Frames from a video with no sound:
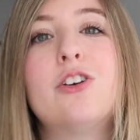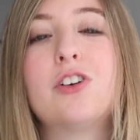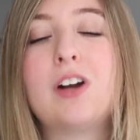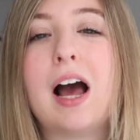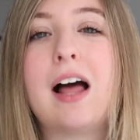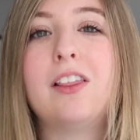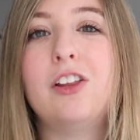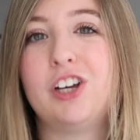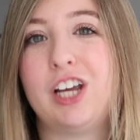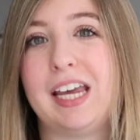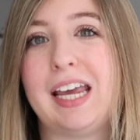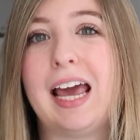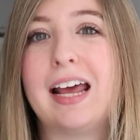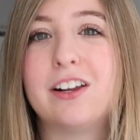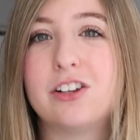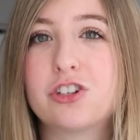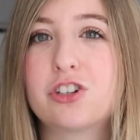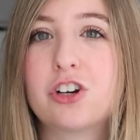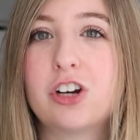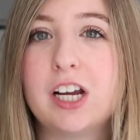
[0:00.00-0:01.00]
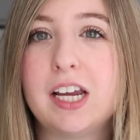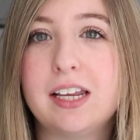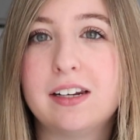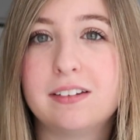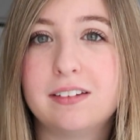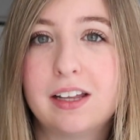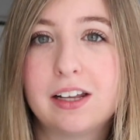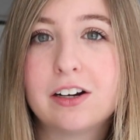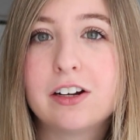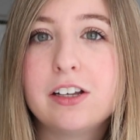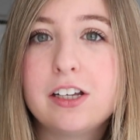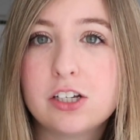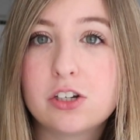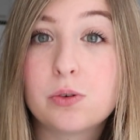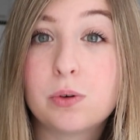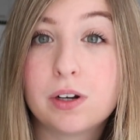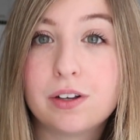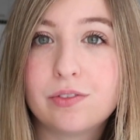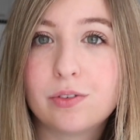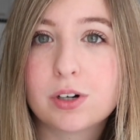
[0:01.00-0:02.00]
you're not looking at a screen literally
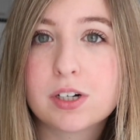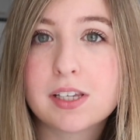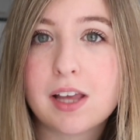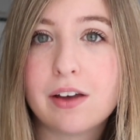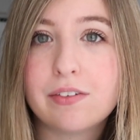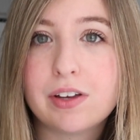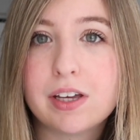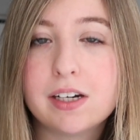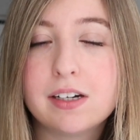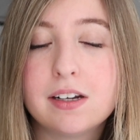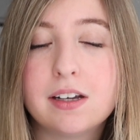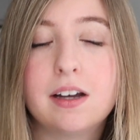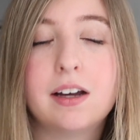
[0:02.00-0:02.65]
24 seven.